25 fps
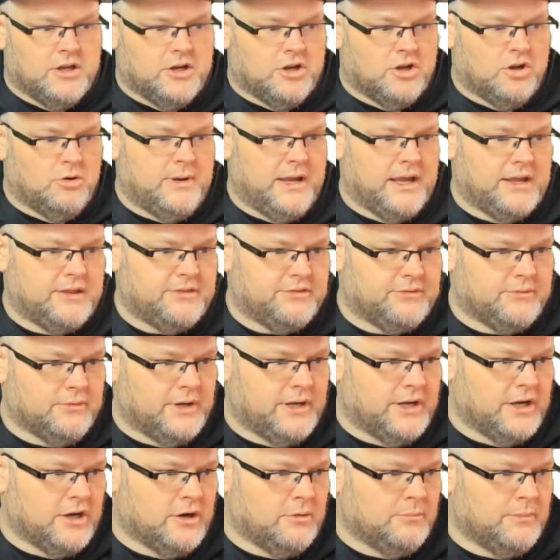Go back
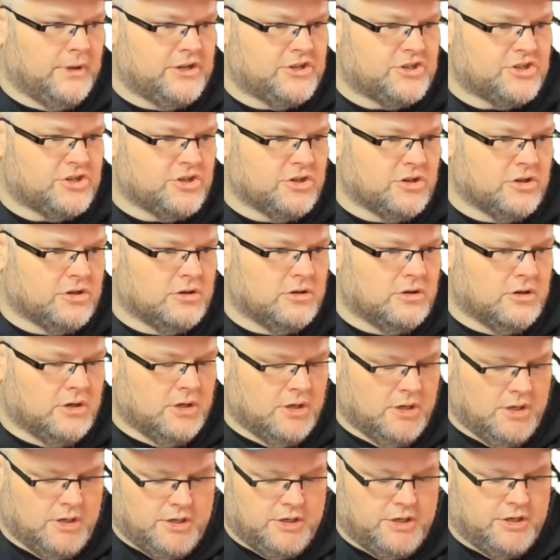through here, make sure,
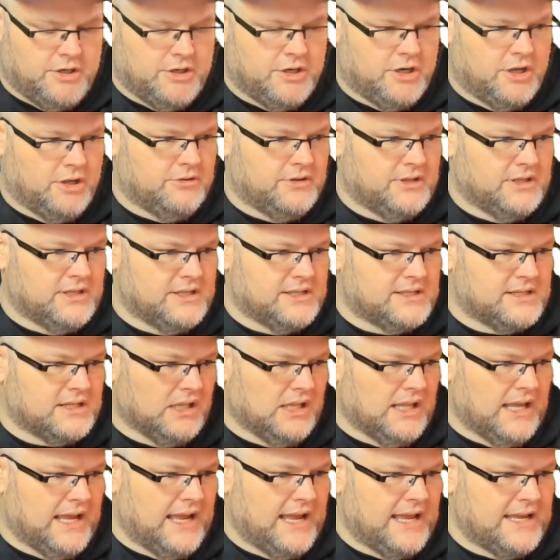you know, these
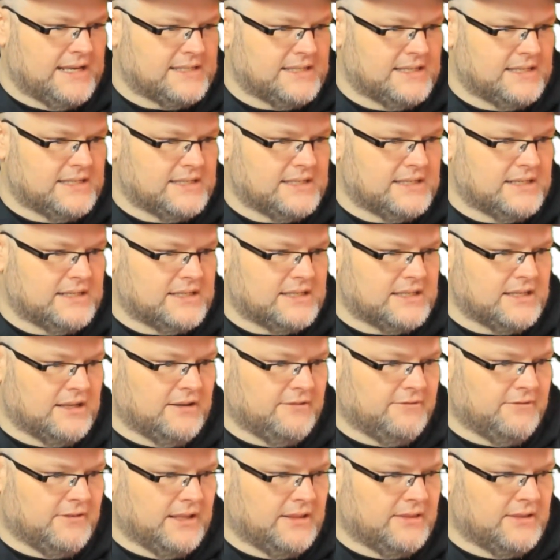classes and
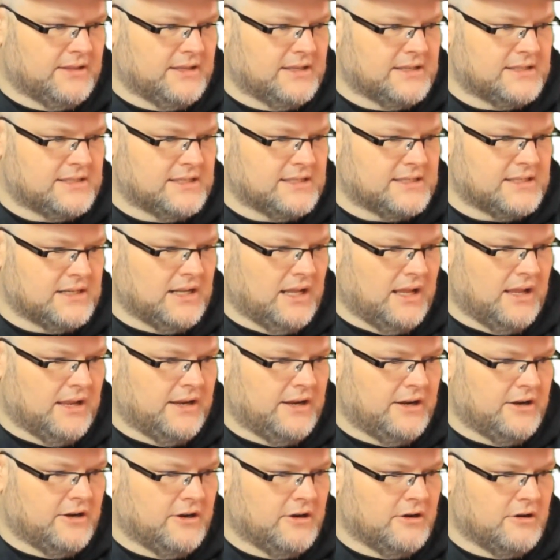stuff like this is not
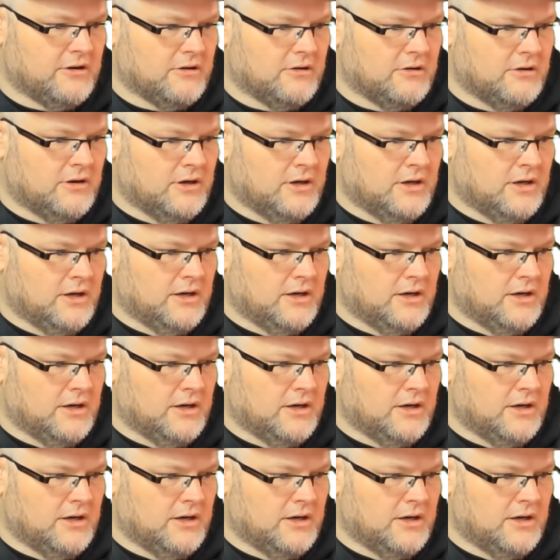here,